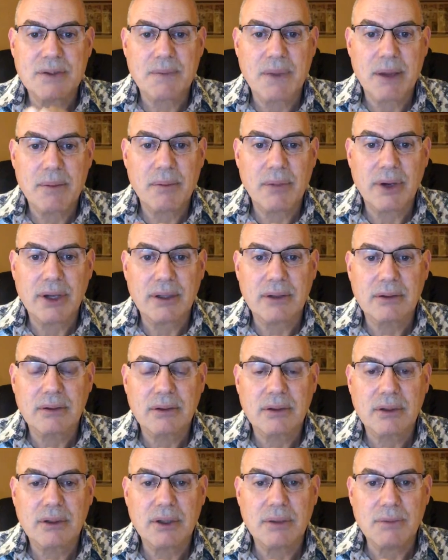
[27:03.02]
membrane.
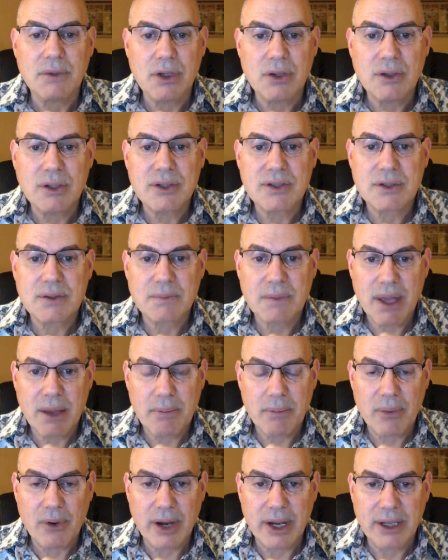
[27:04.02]
The mucous
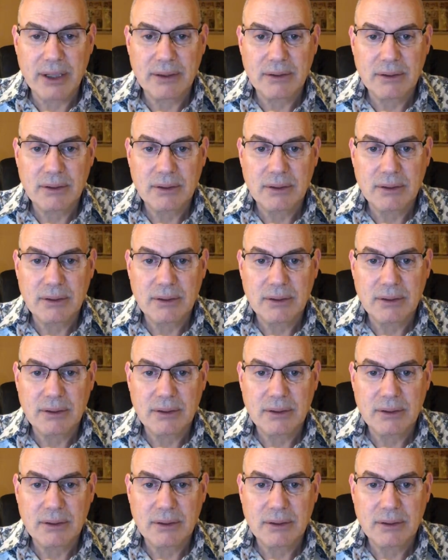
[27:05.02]
membrane,